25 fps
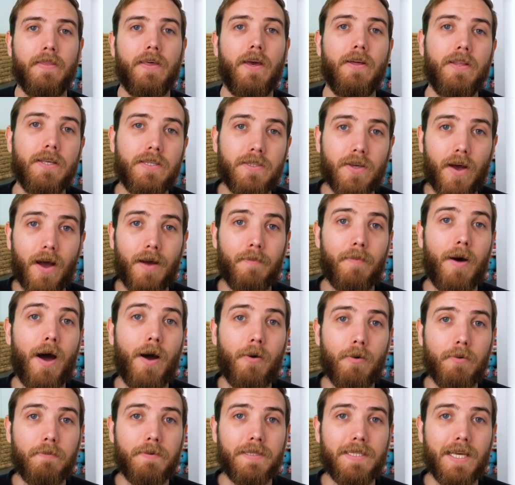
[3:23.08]
The only time I
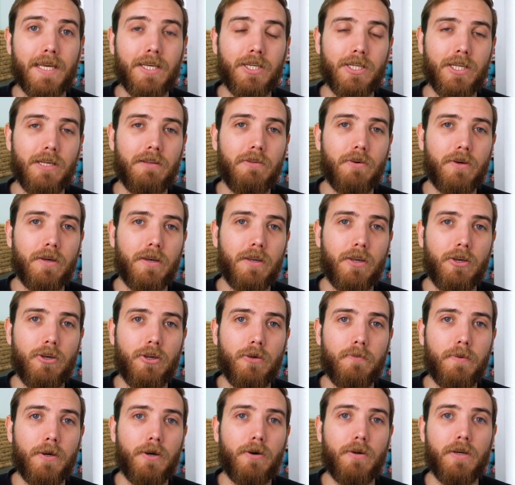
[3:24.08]
would potentially look at a
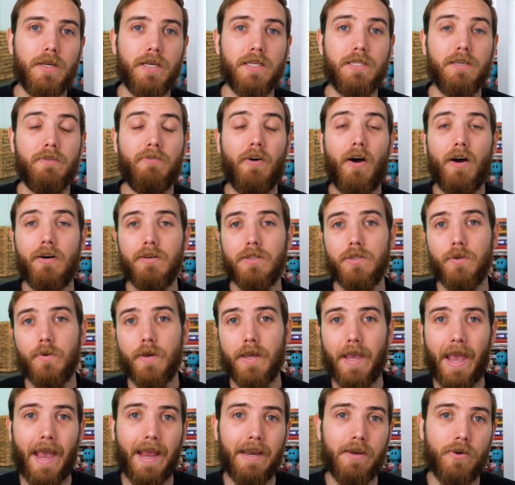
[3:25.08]
new build is if I was
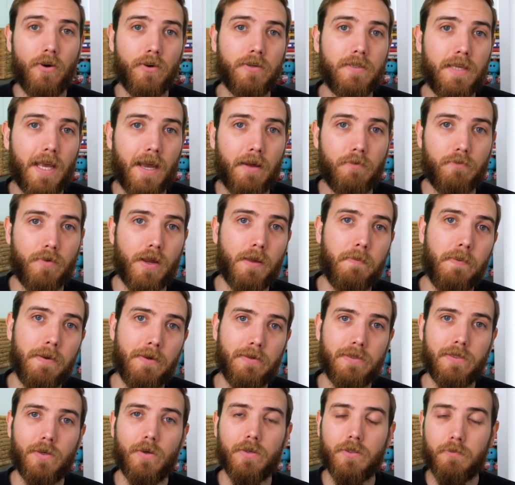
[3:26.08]
doing a knockdown
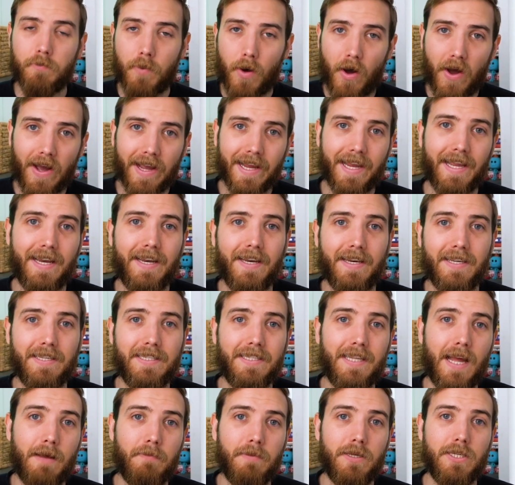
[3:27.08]
rebuild, so I was buying in an
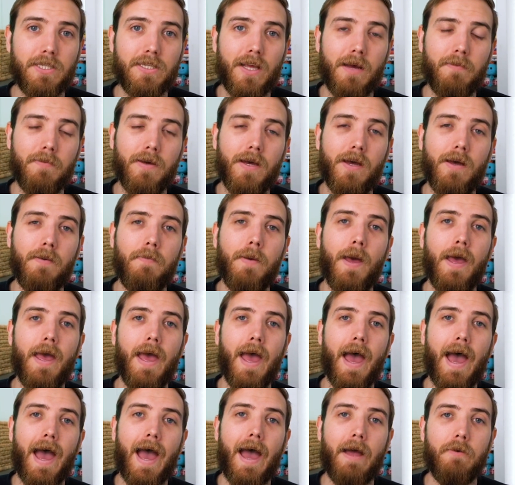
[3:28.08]
established suburb
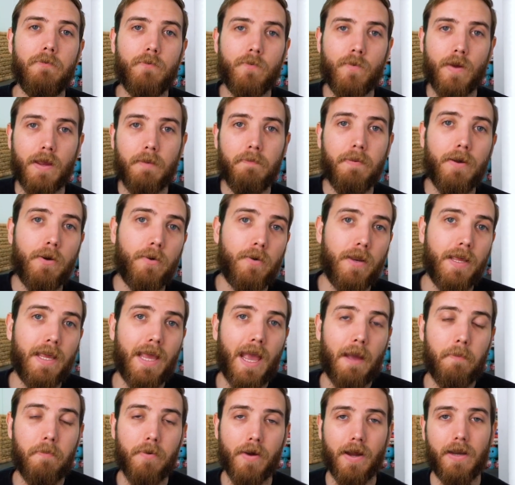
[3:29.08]
and
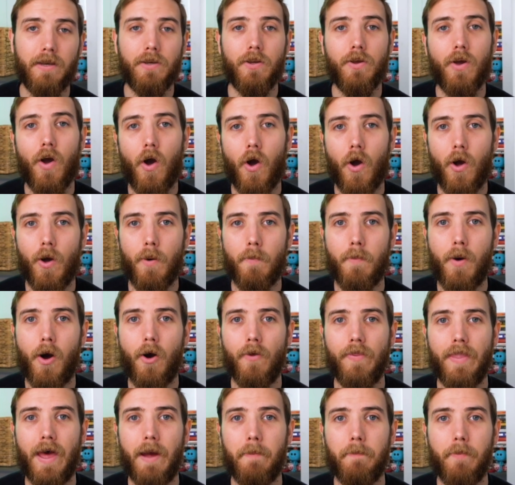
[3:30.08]
rebuilding a brand new home
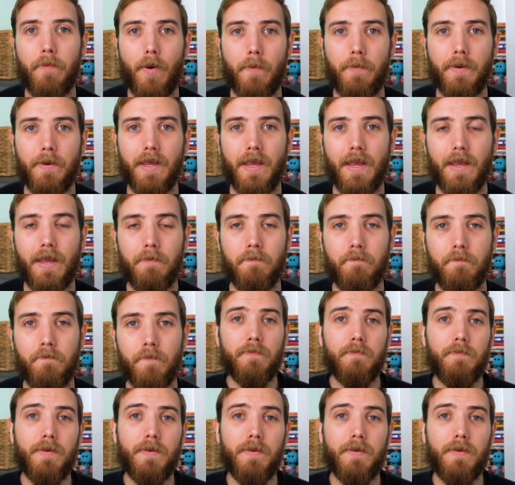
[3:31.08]
on that property.